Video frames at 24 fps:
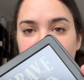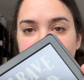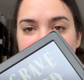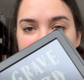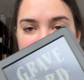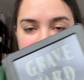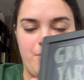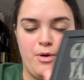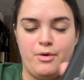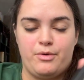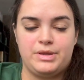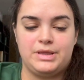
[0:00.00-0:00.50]
they
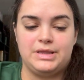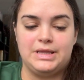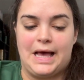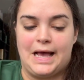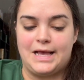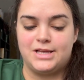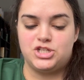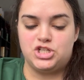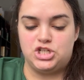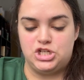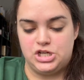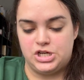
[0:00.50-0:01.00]
came out with
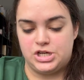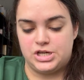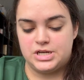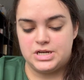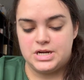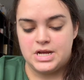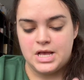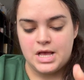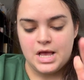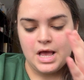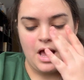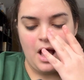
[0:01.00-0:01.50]
last
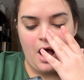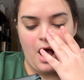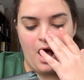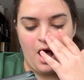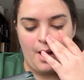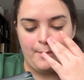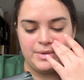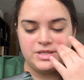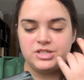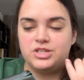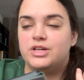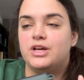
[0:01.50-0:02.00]
year.
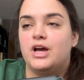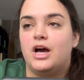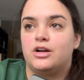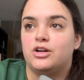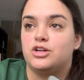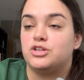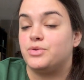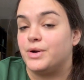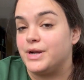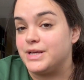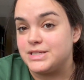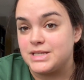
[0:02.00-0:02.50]
It's only
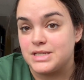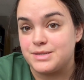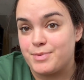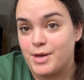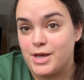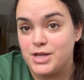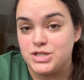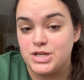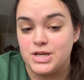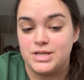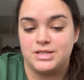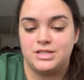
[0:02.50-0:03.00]
126
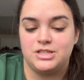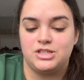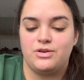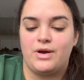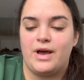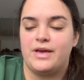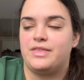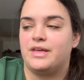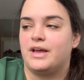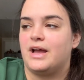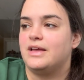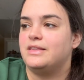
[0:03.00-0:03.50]
pages. And so
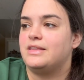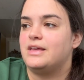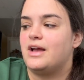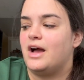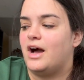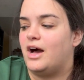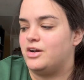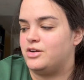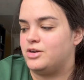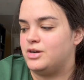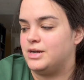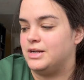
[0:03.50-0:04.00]
I think I had like
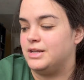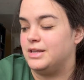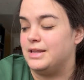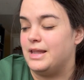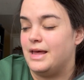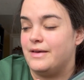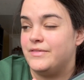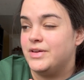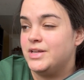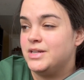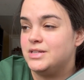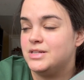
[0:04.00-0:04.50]

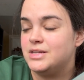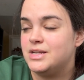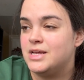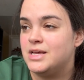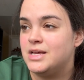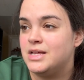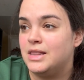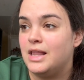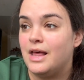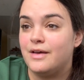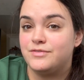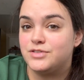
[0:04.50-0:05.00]
111
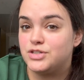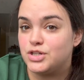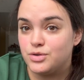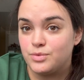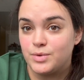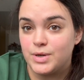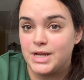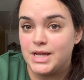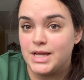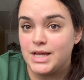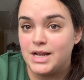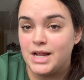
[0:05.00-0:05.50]
left to
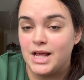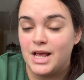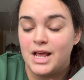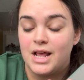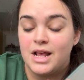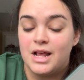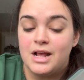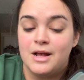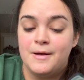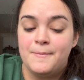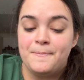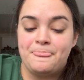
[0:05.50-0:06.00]
read.
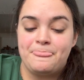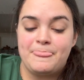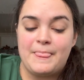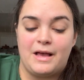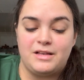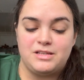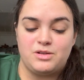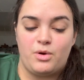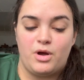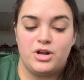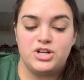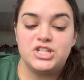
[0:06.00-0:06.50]
I
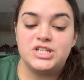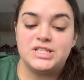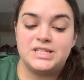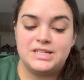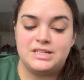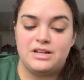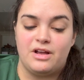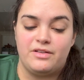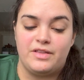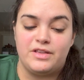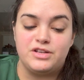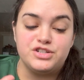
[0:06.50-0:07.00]
was like, why don't I just sit
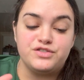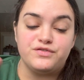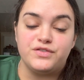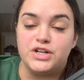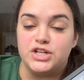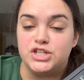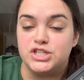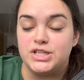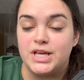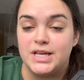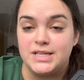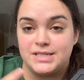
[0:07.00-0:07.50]
down and then just
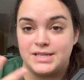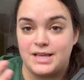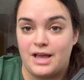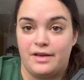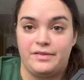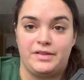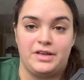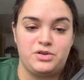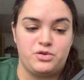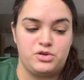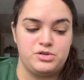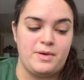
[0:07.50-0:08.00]
finish this and
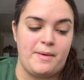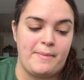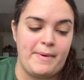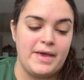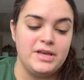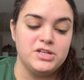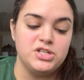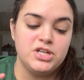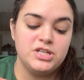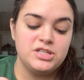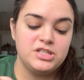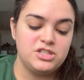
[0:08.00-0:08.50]
count that towards my
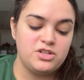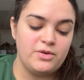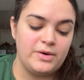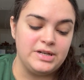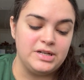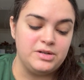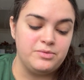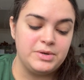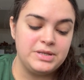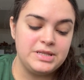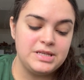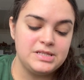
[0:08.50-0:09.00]
pages? So I
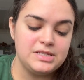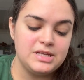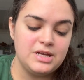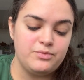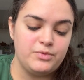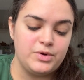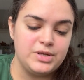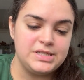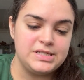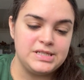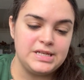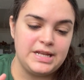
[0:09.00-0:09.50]
did read this in
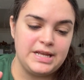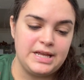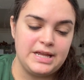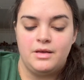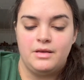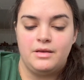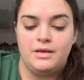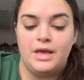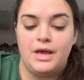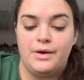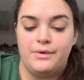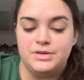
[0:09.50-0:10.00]
one sitting.
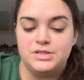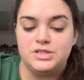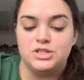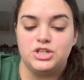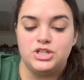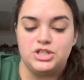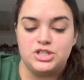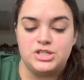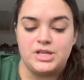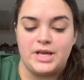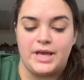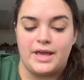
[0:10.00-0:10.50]
It was
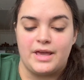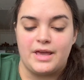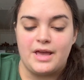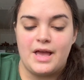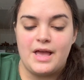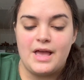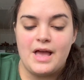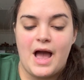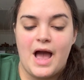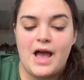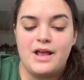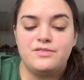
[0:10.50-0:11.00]
literally just like,
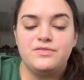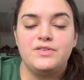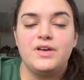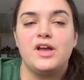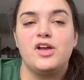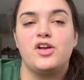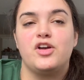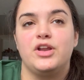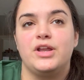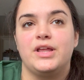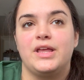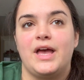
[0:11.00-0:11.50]
I feel
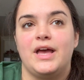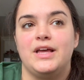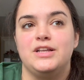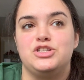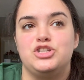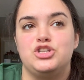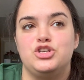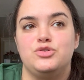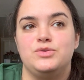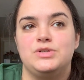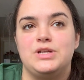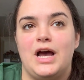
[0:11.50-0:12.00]
like I couldn't get
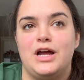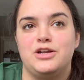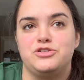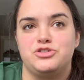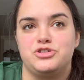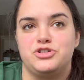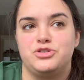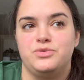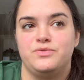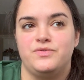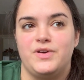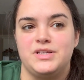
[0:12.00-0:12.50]
too attached or
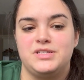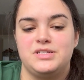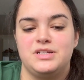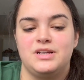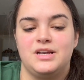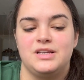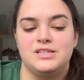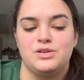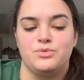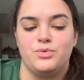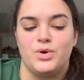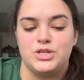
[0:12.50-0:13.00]
too invested
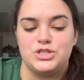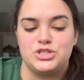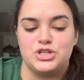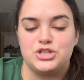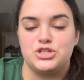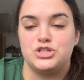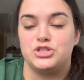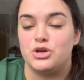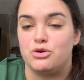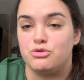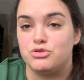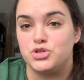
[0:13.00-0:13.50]
because it was
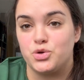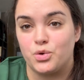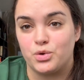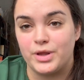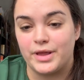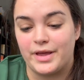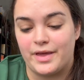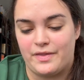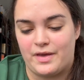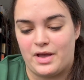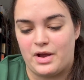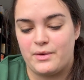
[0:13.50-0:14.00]
just so short.
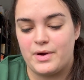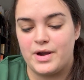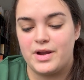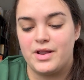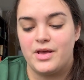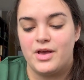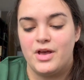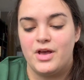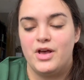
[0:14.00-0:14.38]
Like I think I read